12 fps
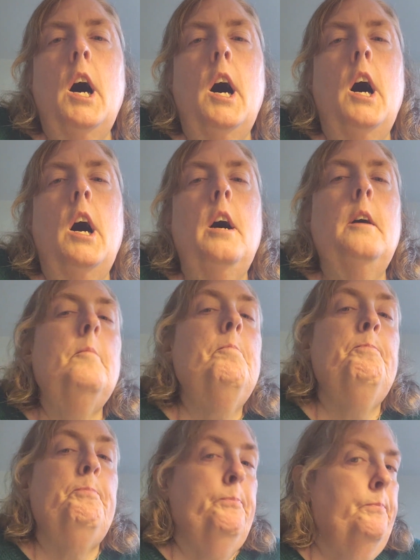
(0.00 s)

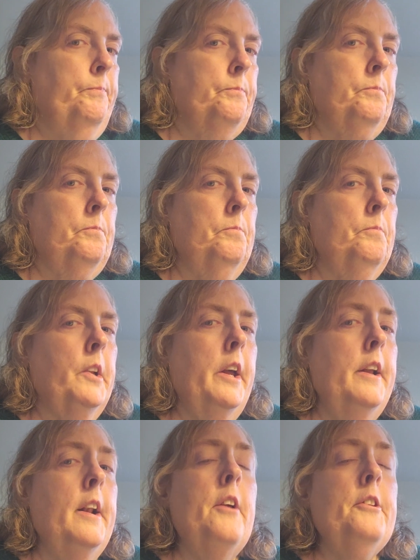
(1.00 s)
Um,
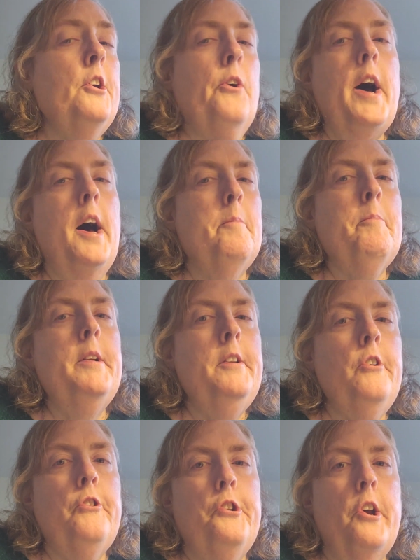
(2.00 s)
and also hop
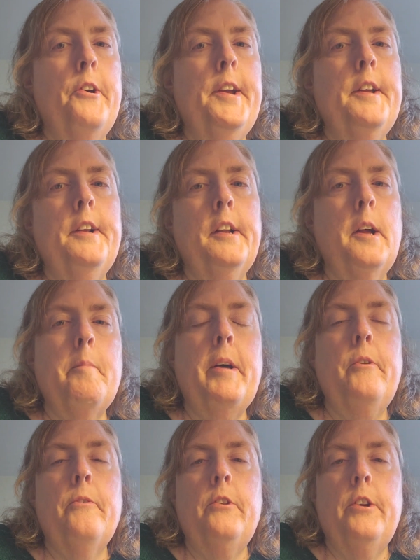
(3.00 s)
in your chariot and come
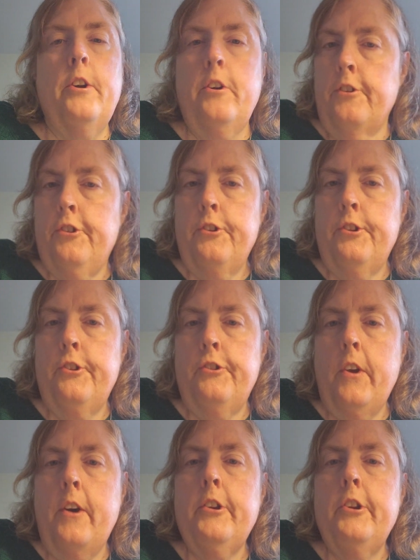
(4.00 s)
on over to Archer's
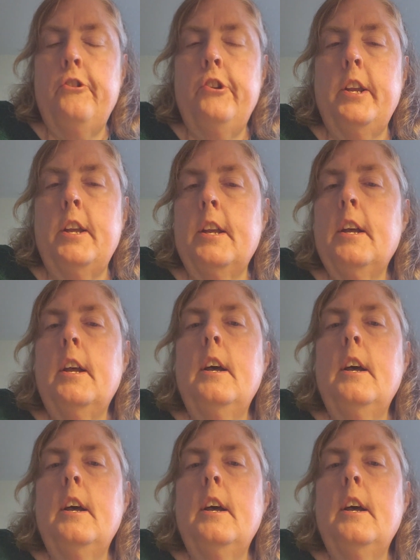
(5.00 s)
Astrology.